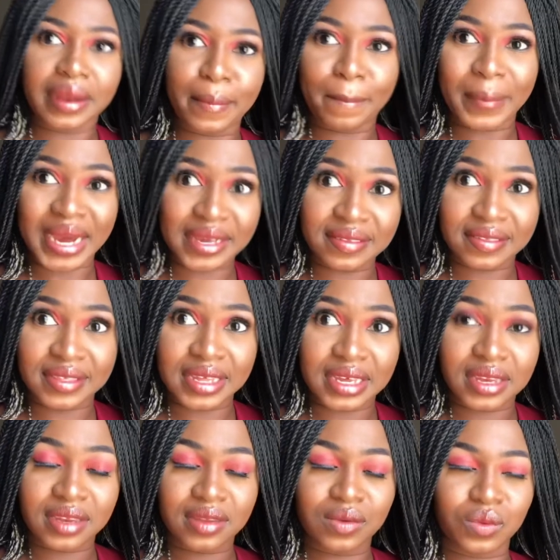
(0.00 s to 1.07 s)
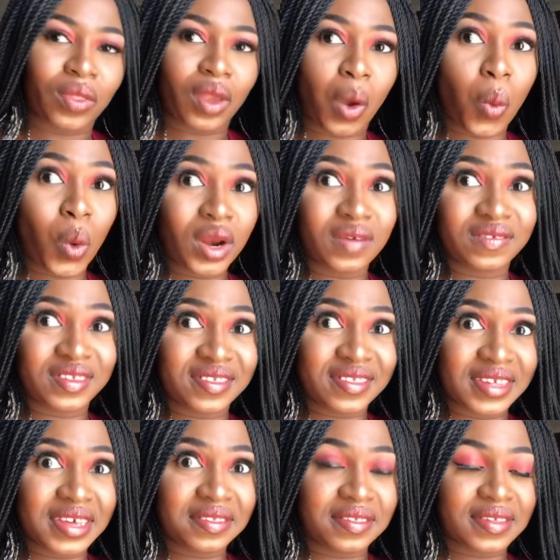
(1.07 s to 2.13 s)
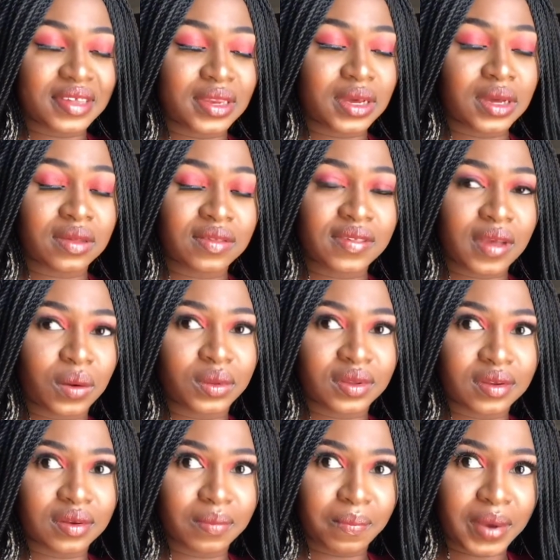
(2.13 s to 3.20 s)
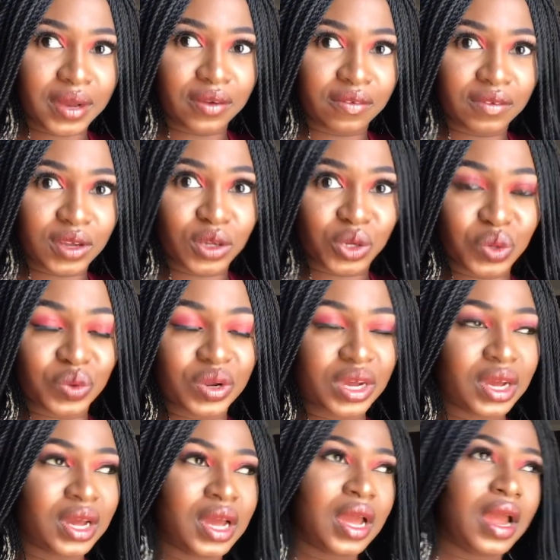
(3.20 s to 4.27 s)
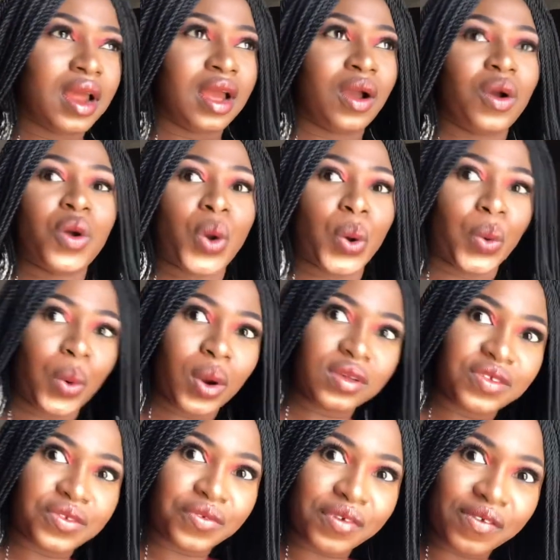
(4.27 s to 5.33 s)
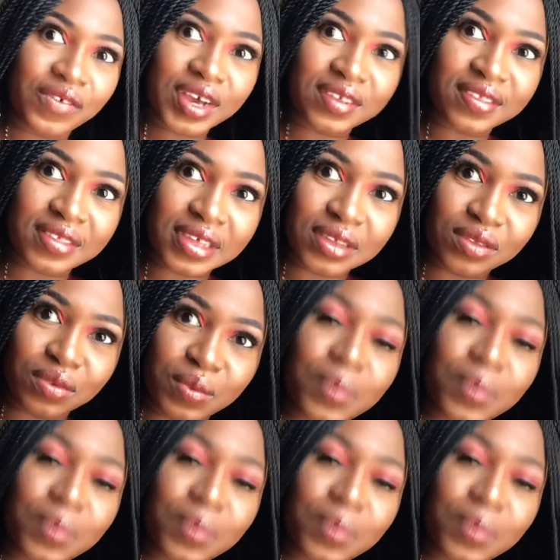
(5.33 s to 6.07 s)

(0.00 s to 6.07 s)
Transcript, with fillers: my state, one of the states in the southern part of Nigeria. Cross River State to be